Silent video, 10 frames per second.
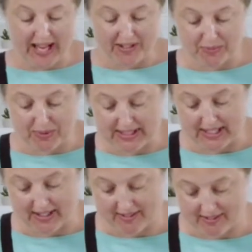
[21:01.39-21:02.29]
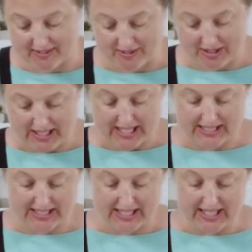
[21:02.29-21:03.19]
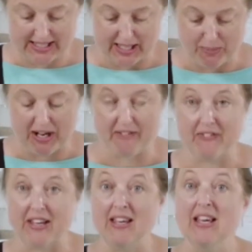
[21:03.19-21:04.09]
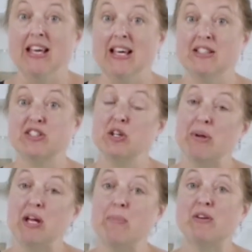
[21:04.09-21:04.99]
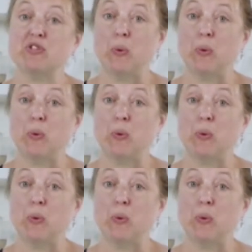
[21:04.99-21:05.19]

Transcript: has risen. It's nice and puffy. It's going to be about